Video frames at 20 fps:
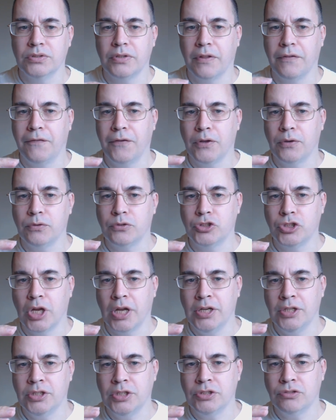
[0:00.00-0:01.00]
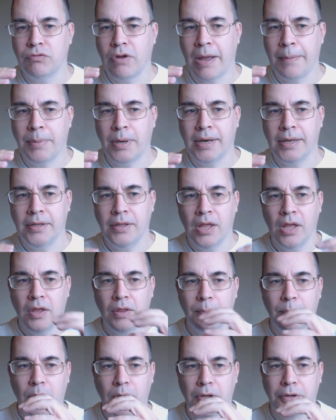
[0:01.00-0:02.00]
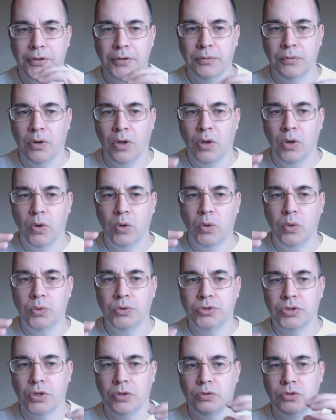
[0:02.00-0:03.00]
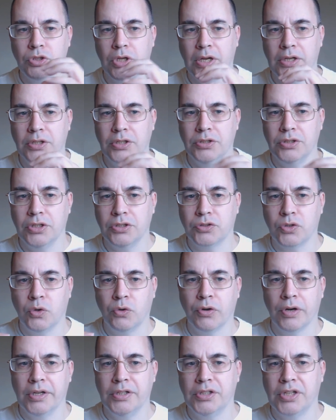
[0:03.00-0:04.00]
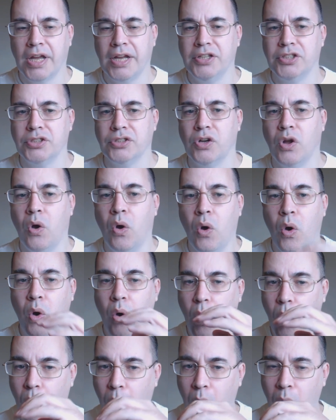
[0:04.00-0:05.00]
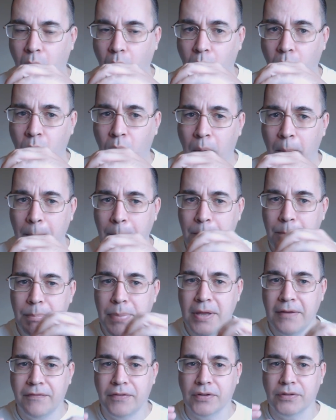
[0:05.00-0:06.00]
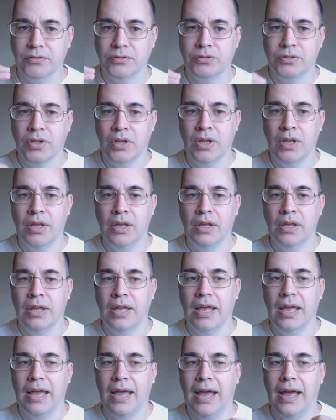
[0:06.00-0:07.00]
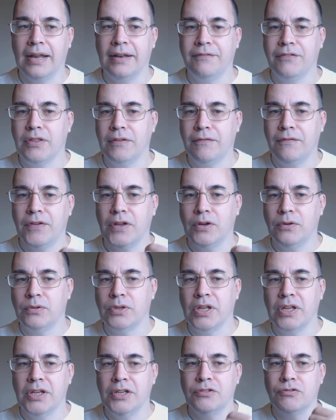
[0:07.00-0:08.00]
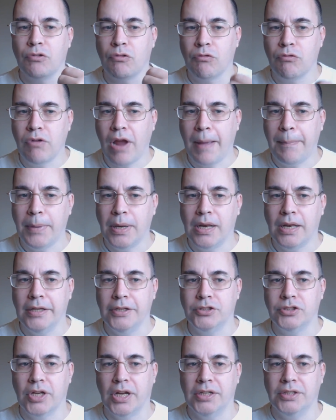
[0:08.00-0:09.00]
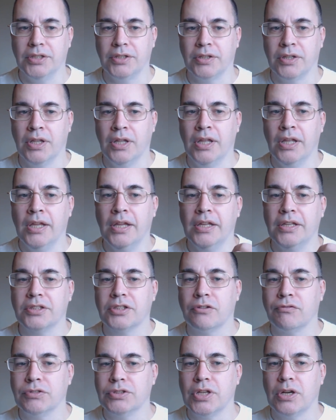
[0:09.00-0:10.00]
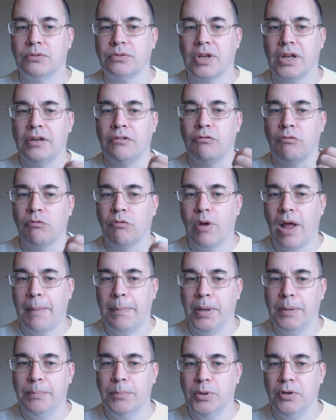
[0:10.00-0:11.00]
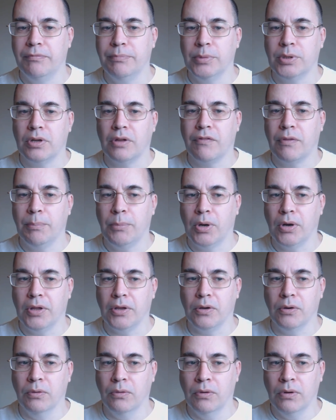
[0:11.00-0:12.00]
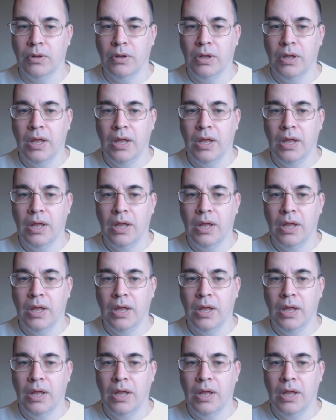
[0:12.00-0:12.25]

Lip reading: So the field changes rapidly, the molecule also changes its orientation or pivots. And if the field is rapidly changing, it's going to result in rapid movement of the molecule.